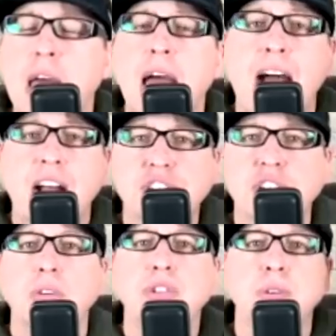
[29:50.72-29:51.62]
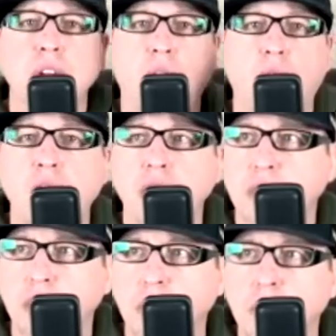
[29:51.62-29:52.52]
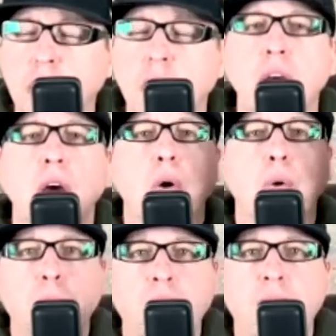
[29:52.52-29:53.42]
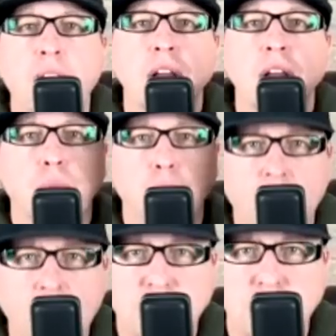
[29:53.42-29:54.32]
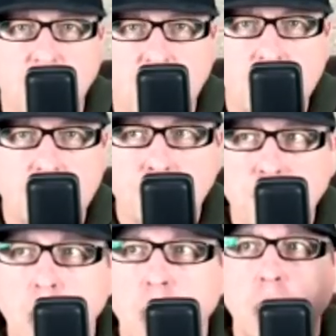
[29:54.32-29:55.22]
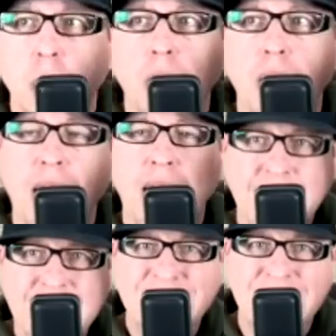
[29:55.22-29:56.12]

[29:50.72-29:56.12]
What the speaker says: I showed you an article where Russia and its